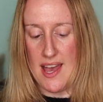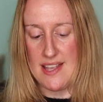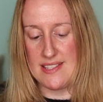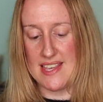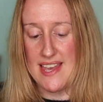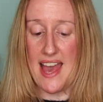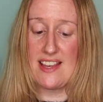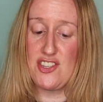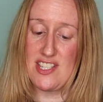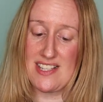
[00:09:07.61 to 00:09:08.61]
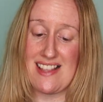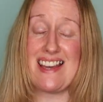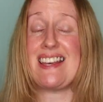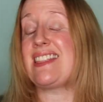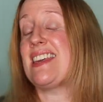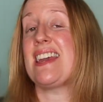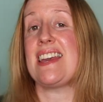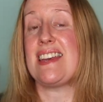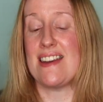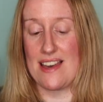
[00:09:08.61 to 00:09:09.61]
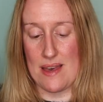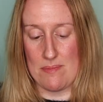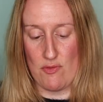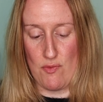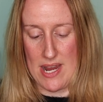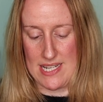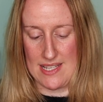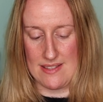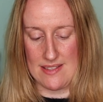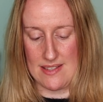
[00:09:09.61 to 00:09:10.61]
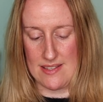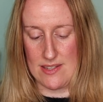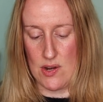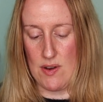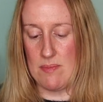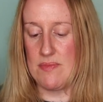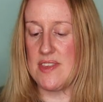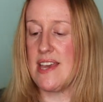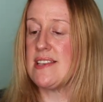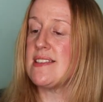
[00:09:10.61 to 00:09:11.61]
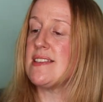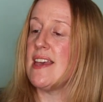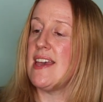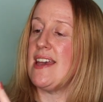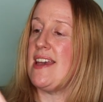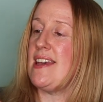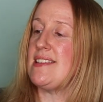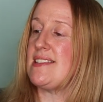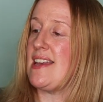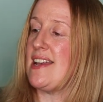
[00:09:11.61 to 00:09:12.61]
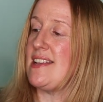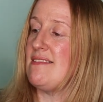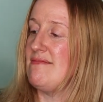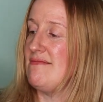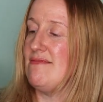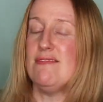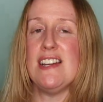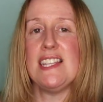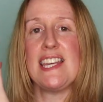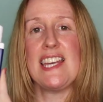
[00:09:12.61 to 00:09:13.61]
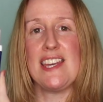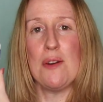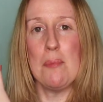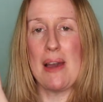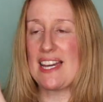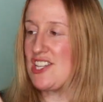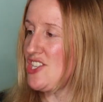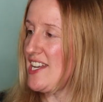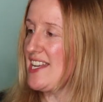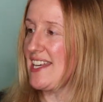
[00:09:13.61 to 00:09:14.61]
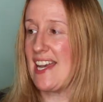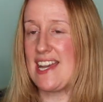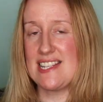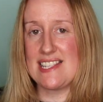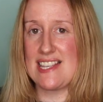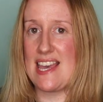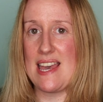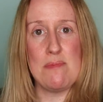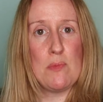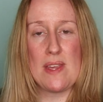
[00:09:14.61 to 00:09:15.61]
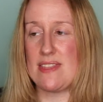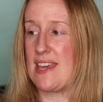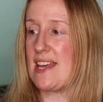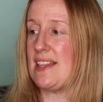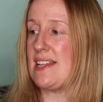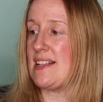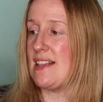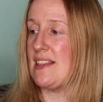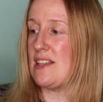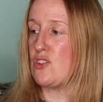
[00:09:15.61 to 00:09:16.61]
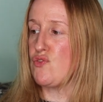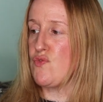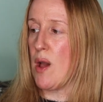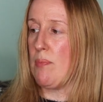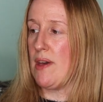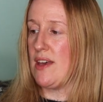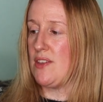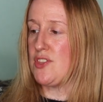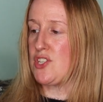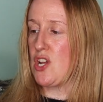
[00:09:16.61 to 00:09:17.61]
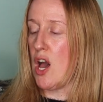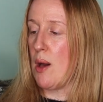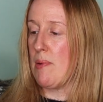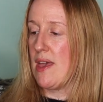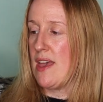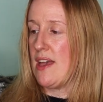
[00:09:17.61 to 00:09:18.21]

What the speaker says: And yeah, just like the Radiance Serum, this is in really cute packaging again, same with the little dropper at the top,